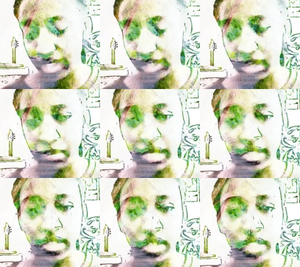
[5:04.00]
that P
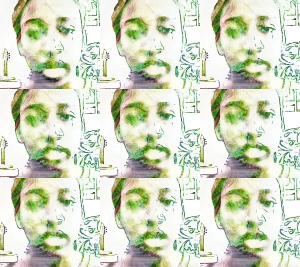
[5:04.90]
is here to
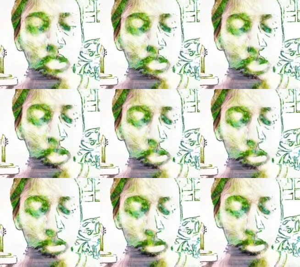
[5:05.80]
actually
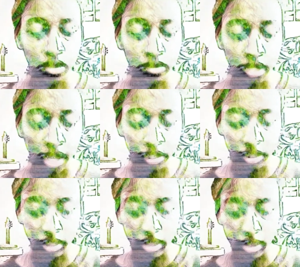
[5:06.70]
judge, you know, to
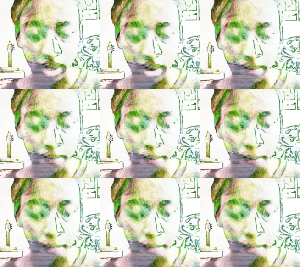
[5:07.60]
actually um